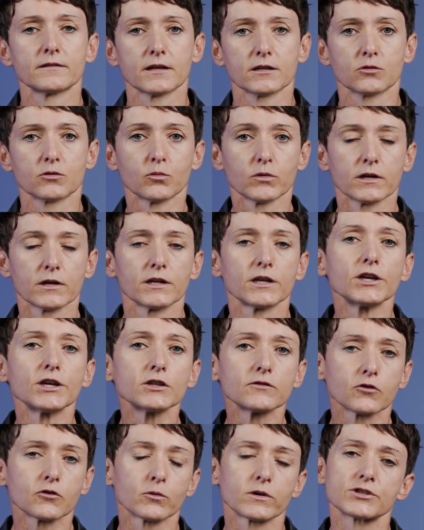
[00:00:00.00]
that will
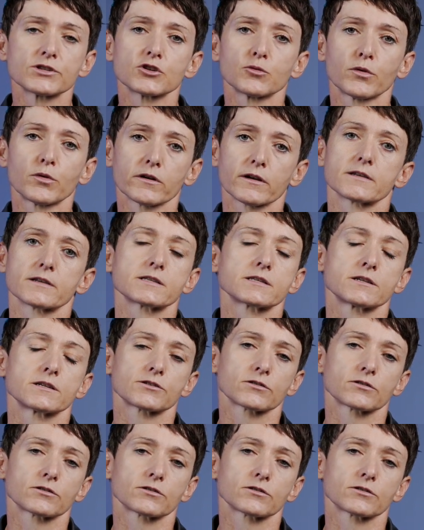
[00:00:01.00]
influence your buoyancy.